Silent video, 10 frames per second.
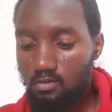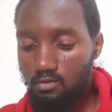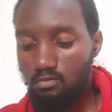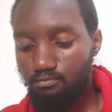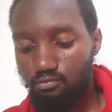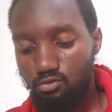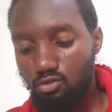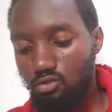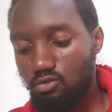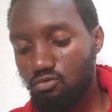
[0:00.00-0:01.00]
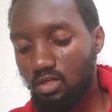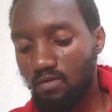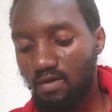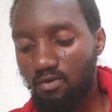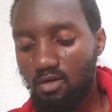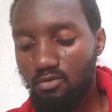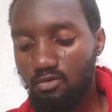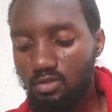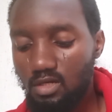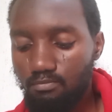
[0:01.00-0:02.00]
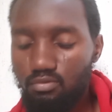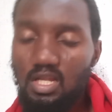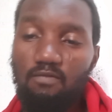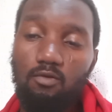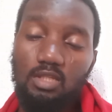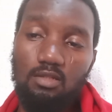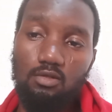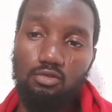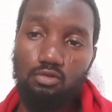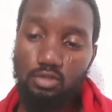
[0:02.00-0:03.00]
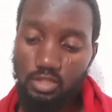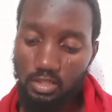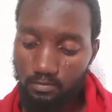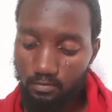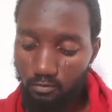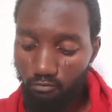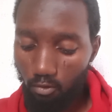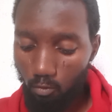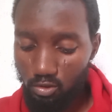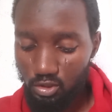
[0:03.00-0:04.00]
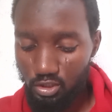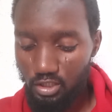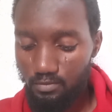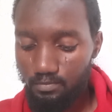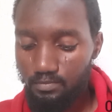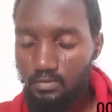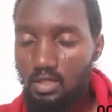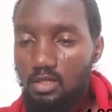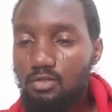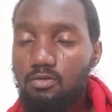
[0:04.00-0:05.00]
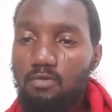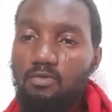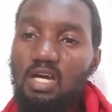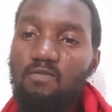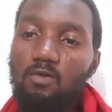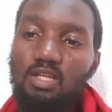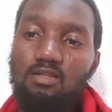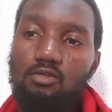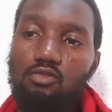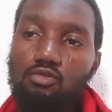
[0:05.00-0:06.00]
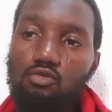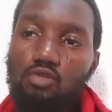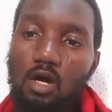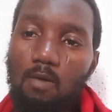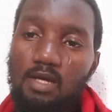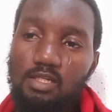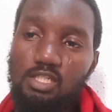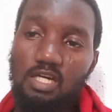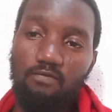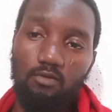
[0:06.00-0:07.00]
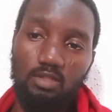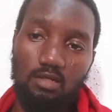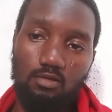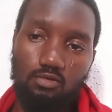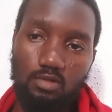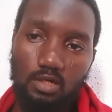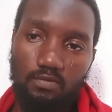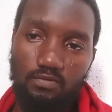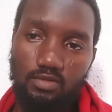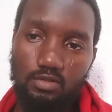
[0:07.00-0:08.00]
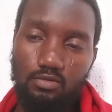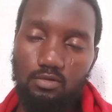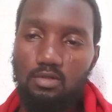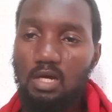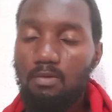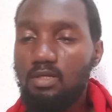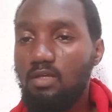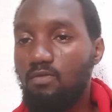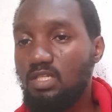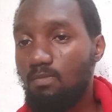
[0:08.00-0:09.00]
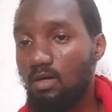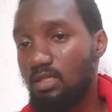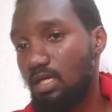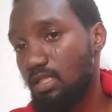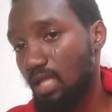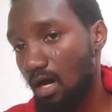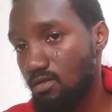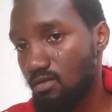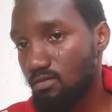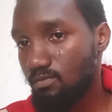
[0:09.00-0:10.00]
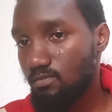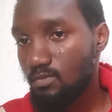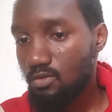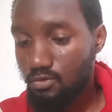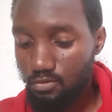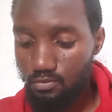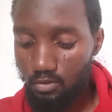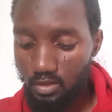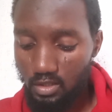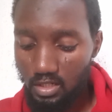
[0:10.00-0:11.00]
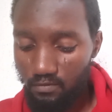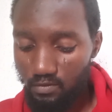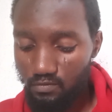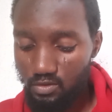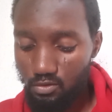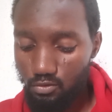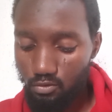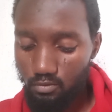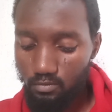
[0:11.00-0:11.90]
Don't put just 2,500 euro there, put like 4,000 euro there for 1 year. So if we add 4,000 euro to our initial 4,250 euro, that will give us about 8,250 euro.